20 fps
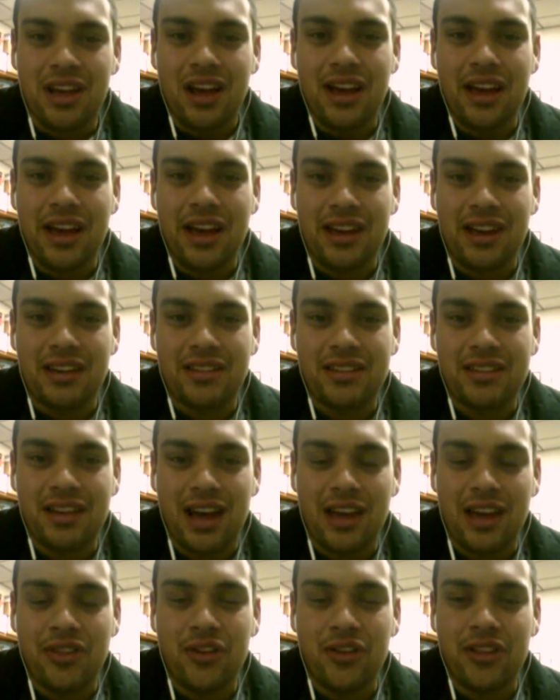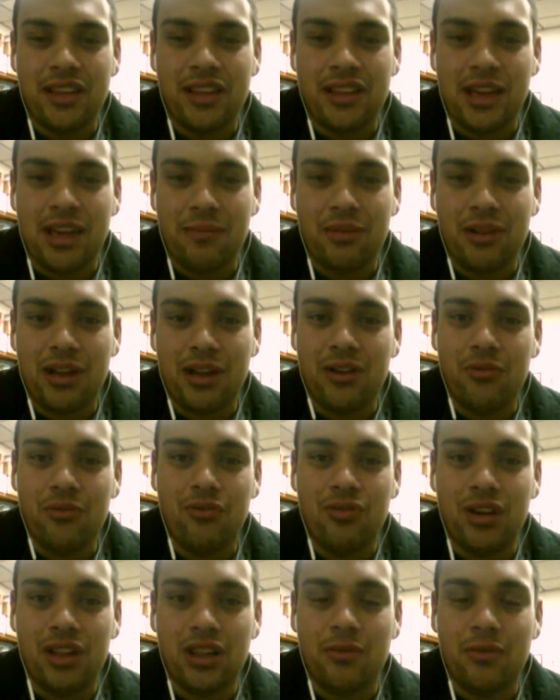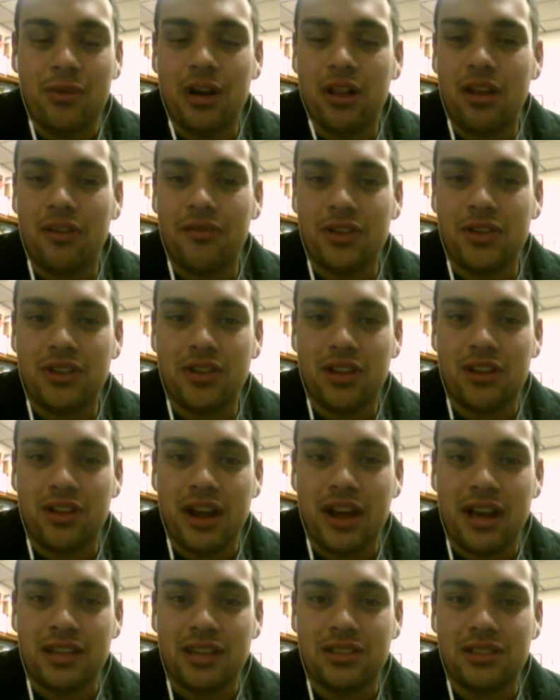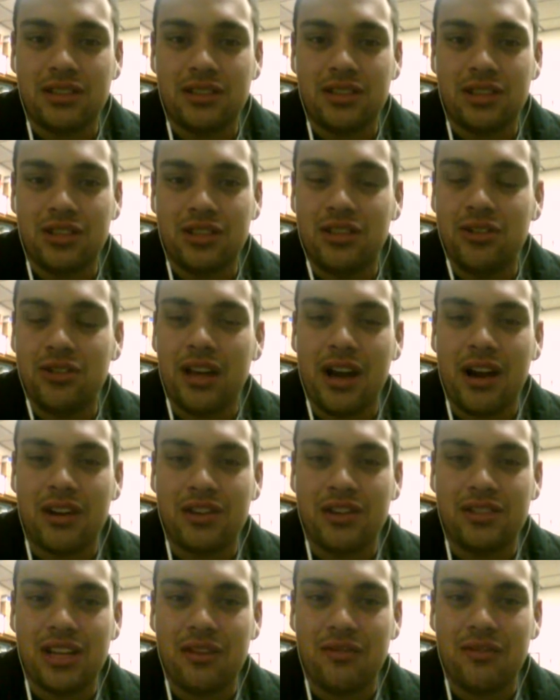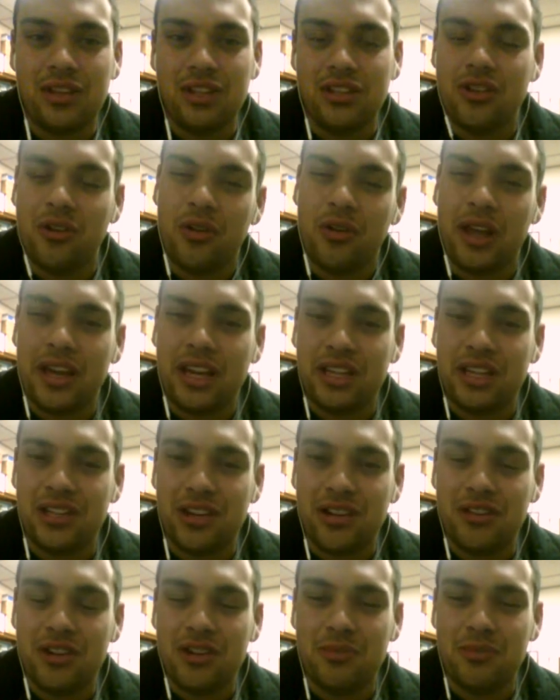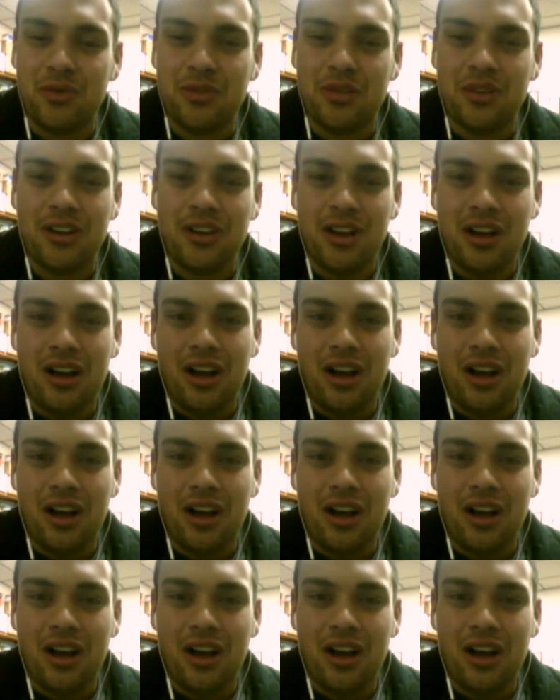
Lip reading: And I thought that they played really well off each other as the two characters that really don't like each other anymore.